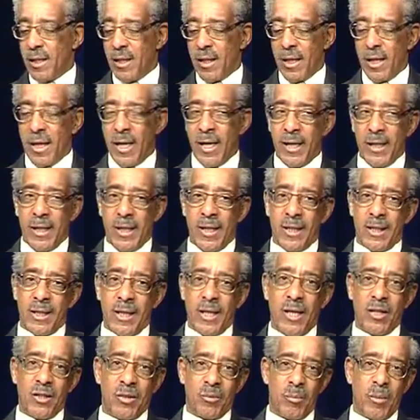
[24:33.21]
And it
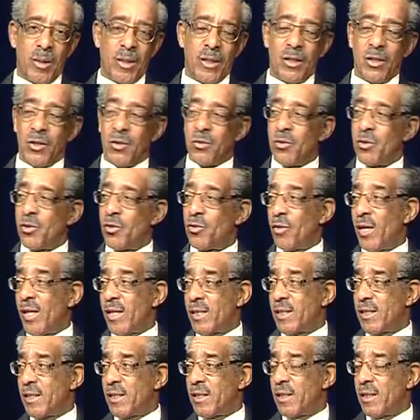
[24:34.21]
takes money to
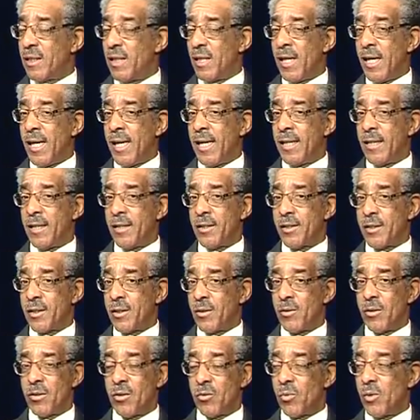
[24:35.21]
address it. And as
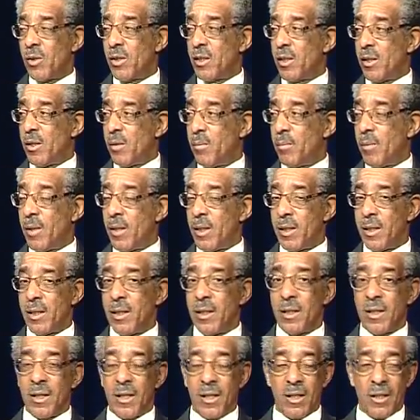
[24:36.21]
soon as we set money,
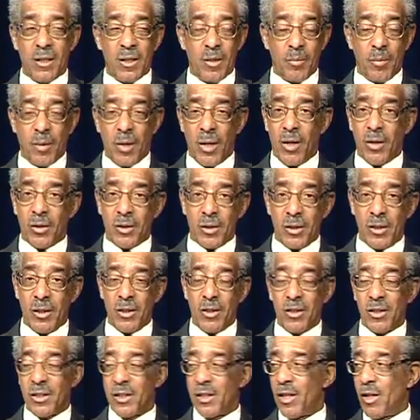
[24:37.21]
the
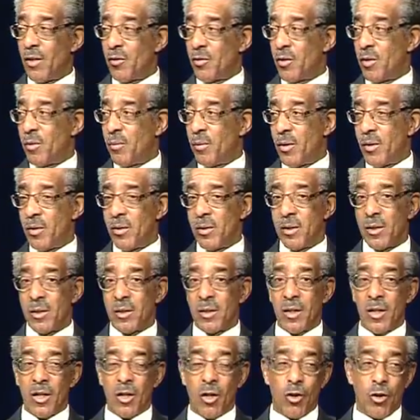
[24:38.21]
politicians tell the communities,
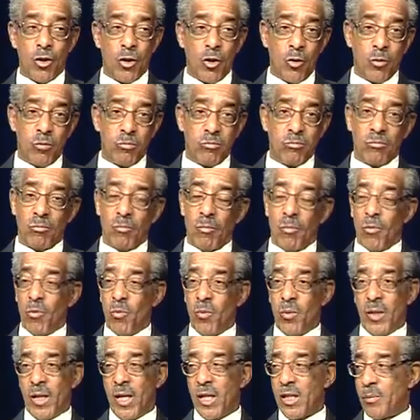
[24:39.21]
nope, we're
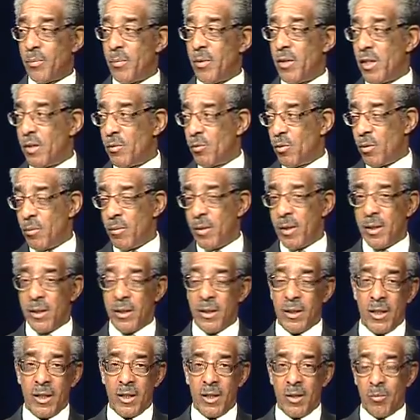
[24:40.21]
not spending more money.
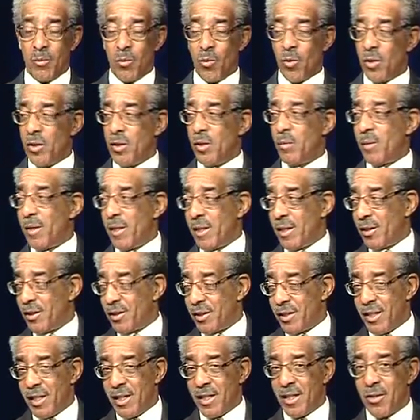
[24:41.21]
They get more than anybody else
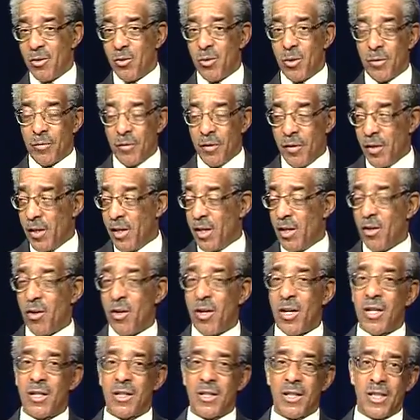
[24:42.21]
now, whoever they
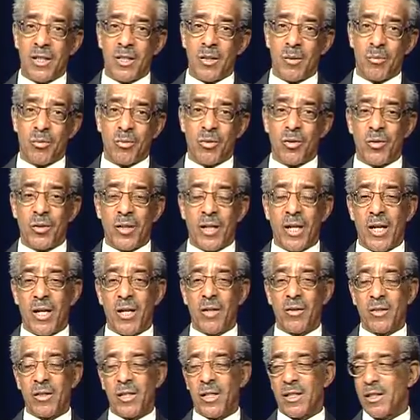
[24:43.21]
are. That's a
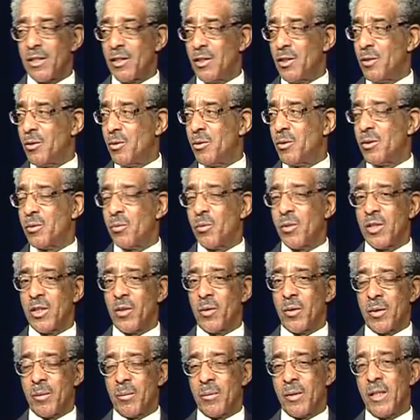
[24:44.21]
pronoun that's used. We know
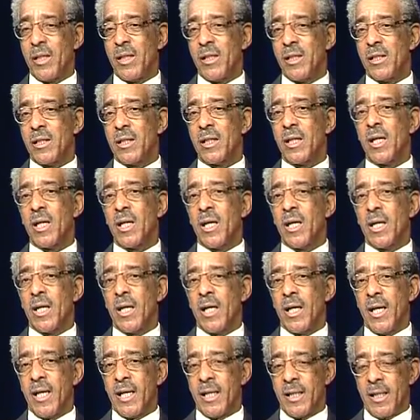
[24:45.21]
what it means.
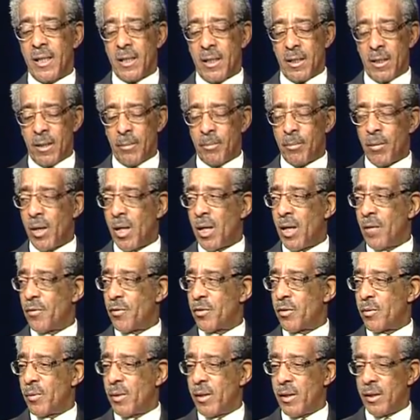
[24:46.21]
And it bothers
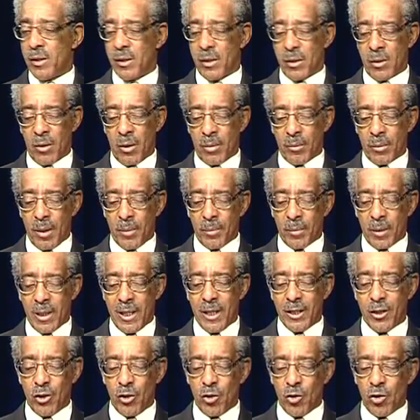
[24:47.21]
me. So I'm glad
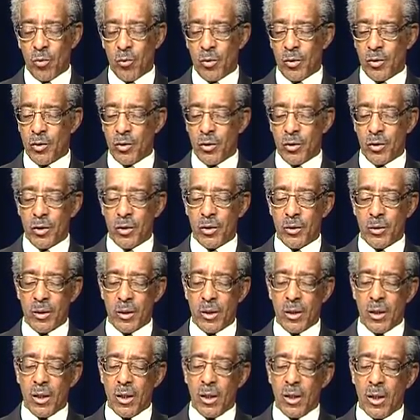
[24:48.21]
you're doing what you're doing.
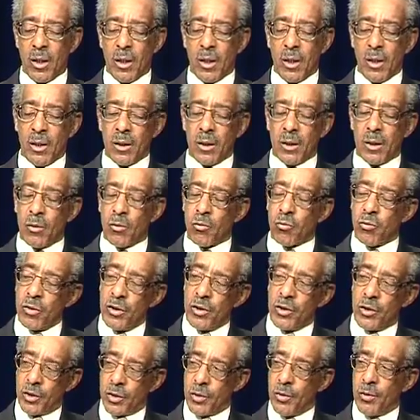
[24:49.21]
The
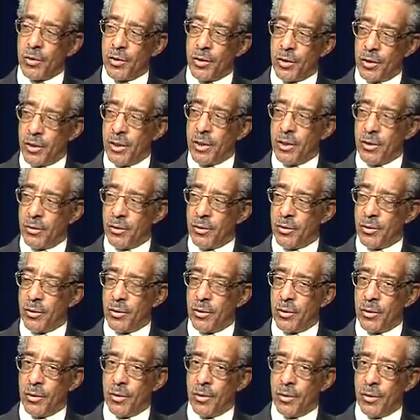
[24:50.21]
research centers,
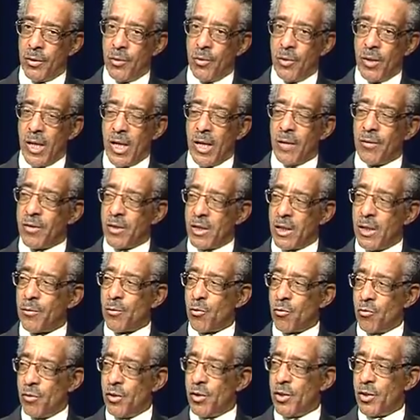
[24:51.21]
you have several
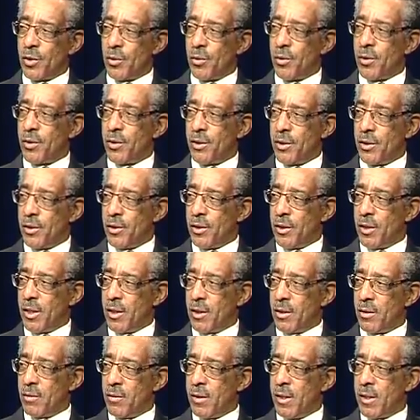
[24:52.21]
research centers, is that
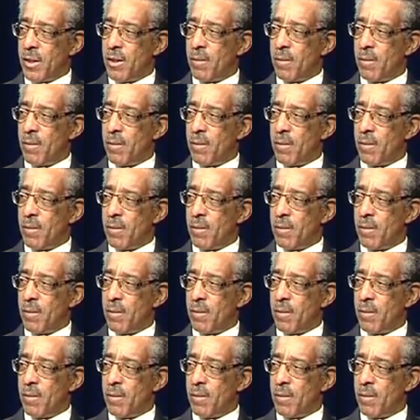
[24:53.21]
correct?